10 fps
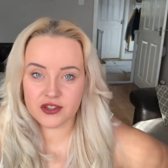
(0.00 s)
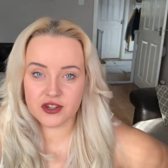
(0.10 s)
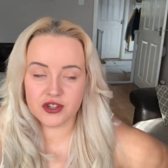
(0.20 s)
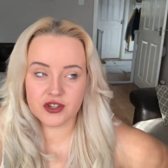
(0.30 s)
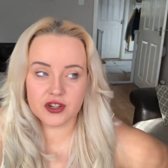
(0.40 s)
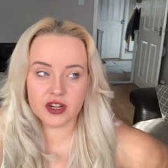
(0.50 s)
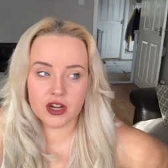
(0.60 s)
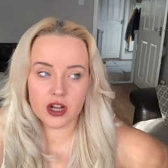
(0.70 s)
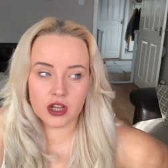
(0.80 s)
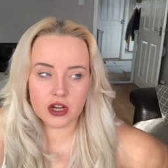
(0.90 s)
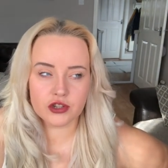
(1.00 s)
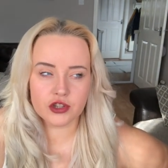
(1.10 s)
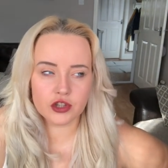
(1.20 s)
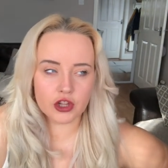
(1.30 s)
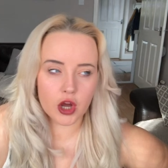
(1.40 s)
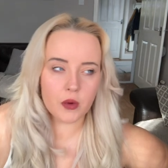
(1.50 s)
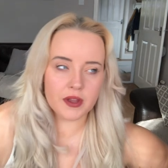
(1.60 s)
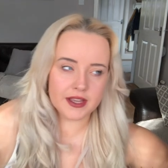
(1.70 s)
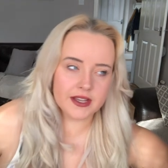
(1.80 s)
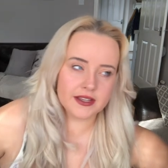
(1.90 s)
It's just a lot
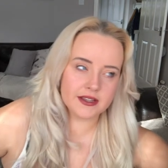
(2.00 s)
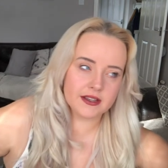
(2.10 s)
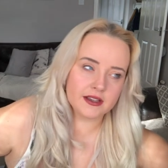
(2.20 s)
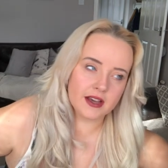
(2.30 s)
slower this